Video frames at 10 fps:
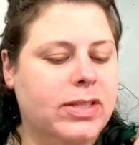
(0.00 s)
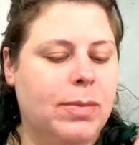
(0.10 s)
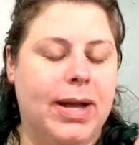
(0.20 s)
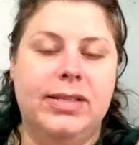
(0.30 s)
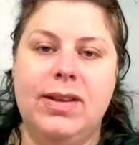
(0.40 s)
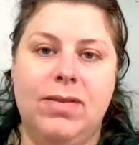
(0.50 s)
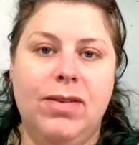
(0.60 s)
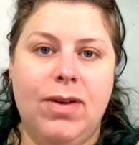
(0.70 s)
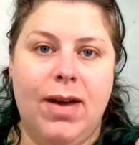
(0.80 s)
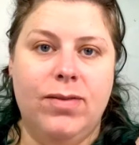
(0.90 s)
It's about
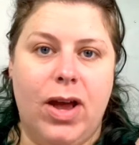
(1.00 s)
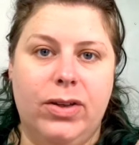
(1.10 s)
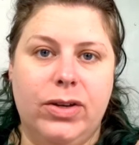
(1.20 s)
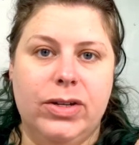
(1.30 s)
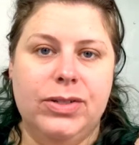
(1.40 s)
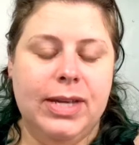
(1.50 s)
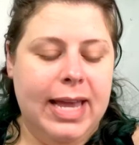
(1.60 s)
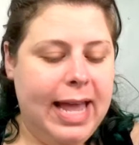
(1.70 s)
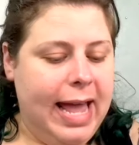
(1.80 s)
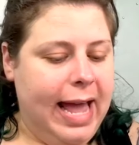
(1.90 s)
$75,
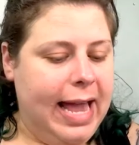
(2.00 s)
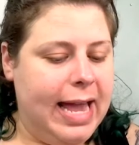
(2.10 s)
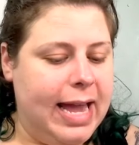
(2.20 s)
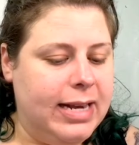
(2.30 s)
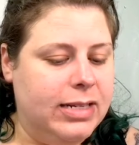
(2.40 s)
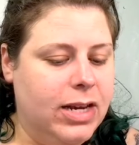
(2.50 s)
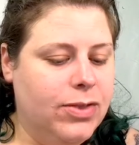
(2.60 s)
and